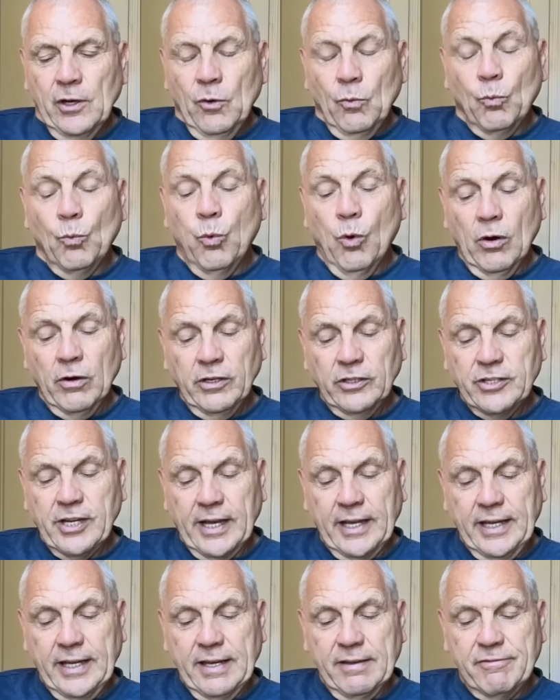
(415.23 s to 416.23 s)
want to
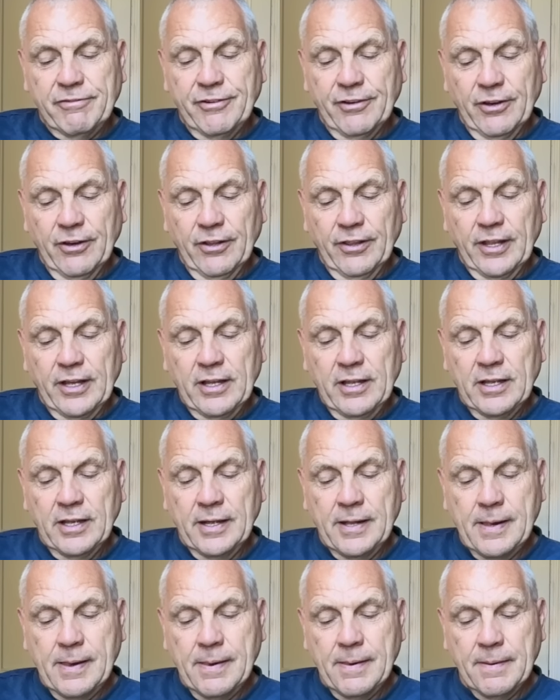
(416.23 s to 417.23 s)
take it further.
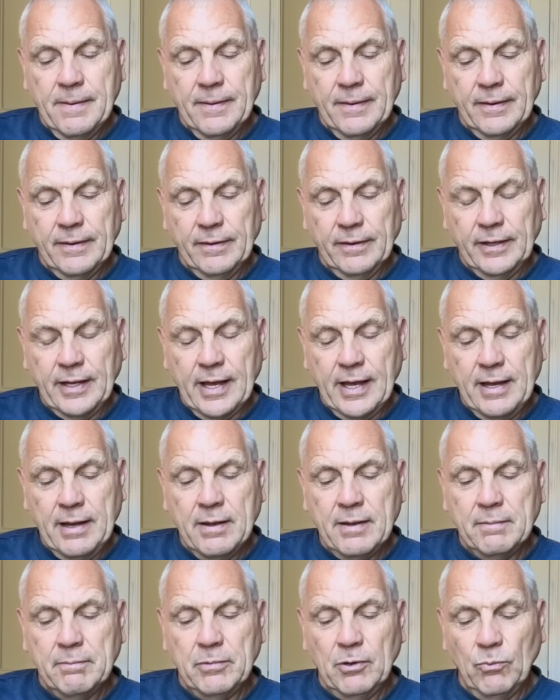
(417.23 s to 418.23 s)
Okay,
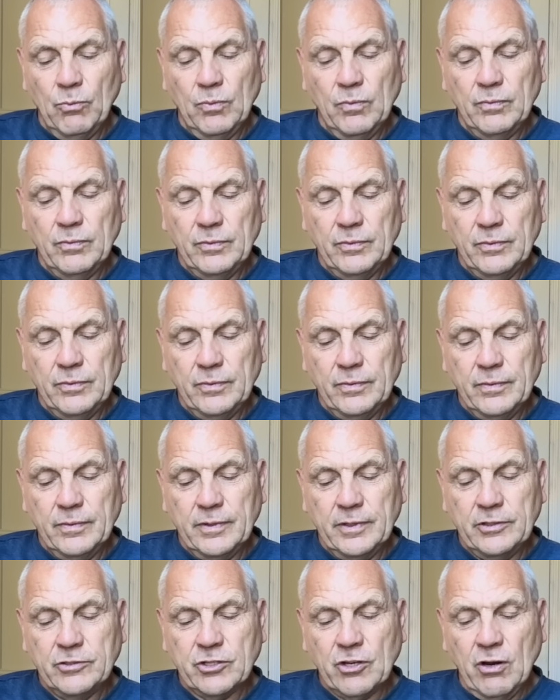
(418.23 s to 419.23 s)
but
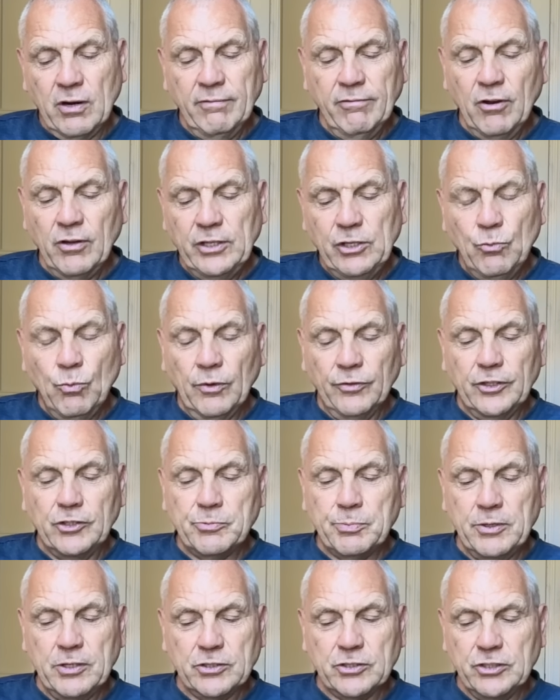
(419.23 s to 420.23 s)
it's kind of like you want this
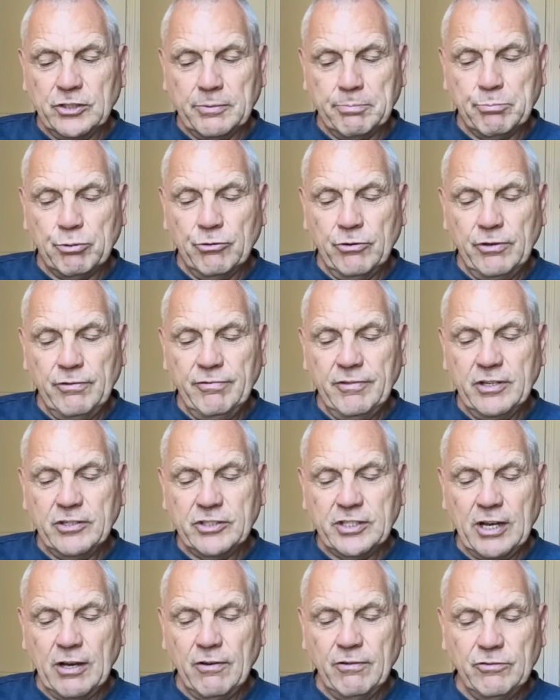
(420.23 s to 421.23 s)
person to prove
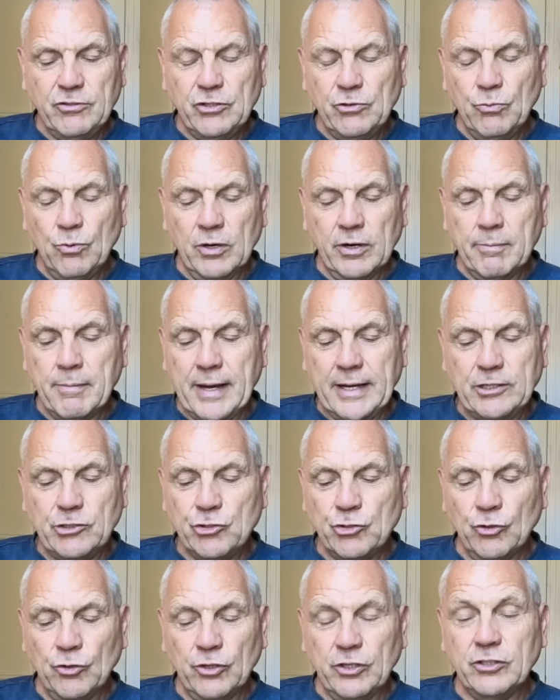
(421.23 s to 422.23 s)
themselves. You want to make
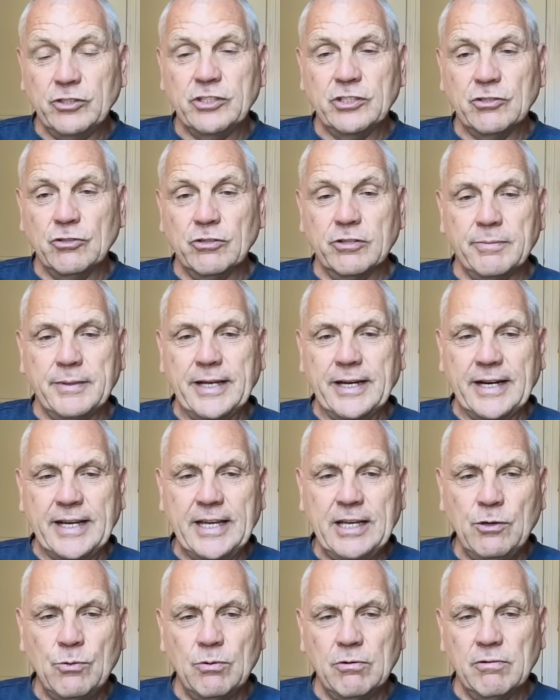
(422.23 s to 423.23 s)
sure this is going to be an
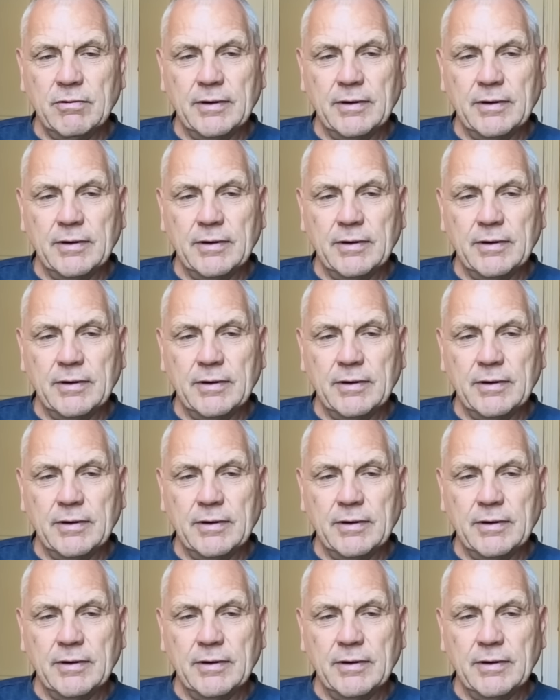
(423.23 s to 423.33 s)
equal